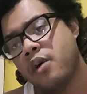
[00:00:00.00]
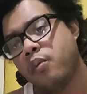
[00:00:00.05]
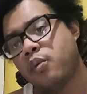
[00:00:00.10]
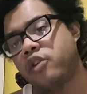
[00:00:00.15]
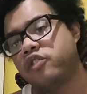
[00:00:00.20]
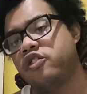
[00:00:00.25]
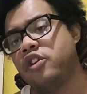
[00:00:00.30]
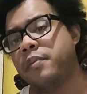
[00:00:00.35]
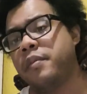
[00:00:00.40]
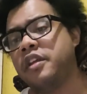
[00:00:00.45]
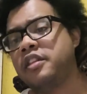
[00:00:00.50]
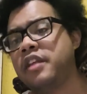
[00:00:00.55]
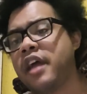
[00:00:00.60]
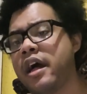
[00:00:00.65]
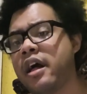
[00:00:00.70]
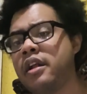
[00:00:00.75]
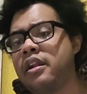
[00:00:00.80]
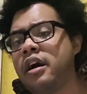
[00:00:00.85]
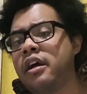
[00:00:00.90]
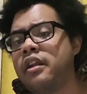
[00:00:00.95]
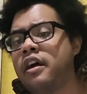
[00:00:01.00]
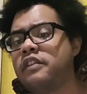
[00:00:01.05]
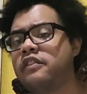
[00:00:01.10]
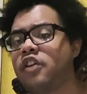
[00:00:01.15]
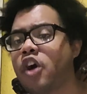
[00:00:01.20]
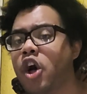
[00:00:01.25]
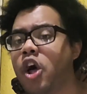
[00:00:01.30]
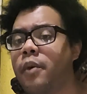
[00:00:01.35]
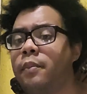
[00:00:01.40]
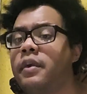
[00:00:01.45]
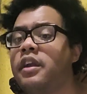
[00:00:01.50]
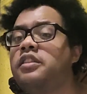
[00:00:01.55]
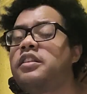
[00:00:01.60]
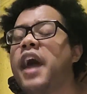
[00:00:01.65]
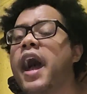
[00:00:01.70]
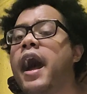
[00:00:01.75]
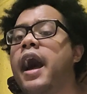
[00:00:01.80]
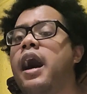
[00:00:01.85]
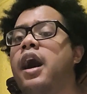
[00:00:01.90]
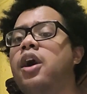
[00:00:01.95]
Would you be down on us, hold me
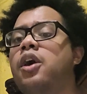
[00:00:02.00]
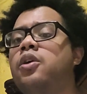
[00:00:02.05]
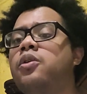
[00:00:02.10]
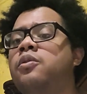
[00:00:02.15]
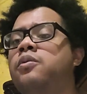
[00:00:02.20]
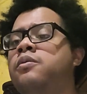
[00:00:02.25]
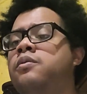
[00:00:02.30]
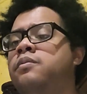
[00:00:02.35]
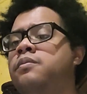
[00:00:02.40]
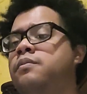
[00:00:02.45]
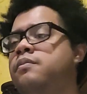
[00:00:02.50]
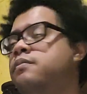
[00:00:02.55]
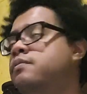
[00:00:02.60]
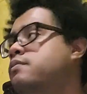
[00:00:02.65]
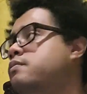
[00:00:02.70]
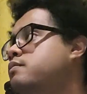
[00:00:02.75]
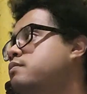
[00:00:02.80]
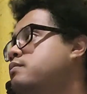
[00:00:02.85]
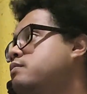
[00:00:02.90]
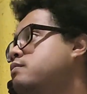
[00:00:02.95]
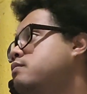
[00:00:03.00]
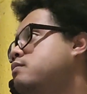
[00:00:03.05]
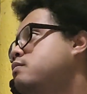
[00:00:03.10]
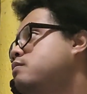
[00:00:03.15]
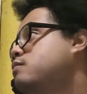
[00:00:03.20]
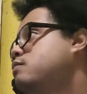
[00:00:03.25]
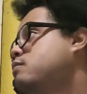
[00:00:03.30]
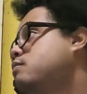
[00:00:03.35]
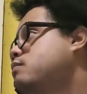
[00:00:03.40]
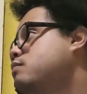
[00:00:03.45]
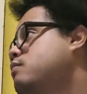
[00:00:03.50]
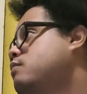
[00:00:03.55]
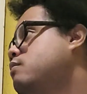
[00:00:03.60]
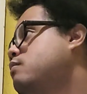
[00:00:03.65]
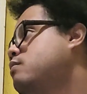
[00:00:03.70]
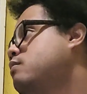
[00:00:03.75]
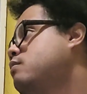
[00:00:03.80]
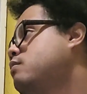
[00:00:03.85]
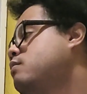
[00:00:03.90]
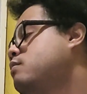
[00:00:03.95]
down? Tell me, would you
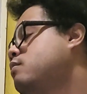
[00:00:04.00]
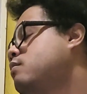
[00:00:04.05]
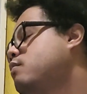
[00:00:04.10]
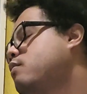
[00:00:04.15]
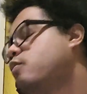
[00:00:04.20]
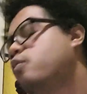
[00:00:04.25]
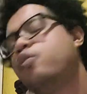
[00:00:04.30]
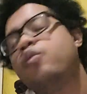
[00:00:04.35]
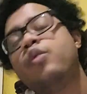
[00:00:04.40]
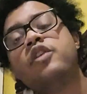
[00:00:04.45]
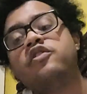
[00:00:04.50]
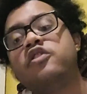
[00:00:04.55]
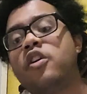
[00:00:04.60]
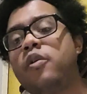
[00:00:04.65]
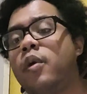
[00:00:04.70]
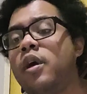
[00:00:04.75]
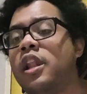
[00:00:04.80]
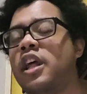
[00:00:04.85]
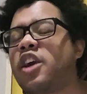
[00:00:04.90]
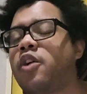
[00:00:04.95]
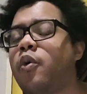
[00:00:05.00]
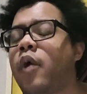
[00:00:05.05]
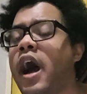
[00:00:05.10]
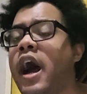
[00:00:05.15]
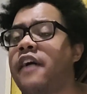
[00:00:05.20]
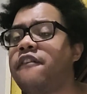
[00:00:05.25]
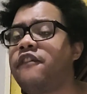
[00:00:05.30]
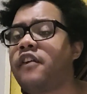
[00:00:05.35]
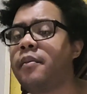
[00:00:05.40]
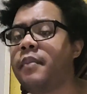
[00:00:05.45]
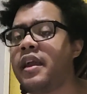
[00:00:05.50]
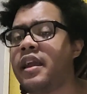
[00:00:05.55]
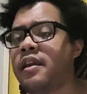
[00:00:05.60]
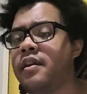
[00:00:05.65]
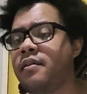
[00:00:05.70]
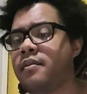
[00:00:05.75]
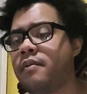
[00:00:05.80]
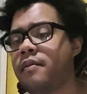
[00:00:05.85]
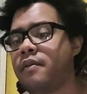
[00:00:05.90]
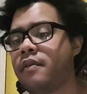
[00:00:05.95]
really cry for me? Would you really cry for
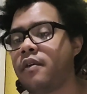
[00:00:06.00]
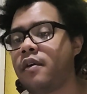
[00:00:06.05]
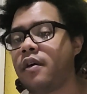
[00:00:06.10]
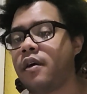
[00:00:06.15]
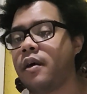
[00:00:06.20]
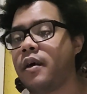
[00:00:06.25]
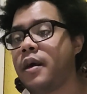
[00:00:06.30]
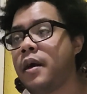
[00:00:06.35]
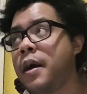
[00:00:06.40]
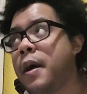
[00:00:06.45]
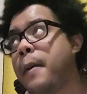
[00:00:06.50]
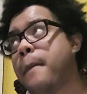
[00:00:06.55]
me? Baby, don't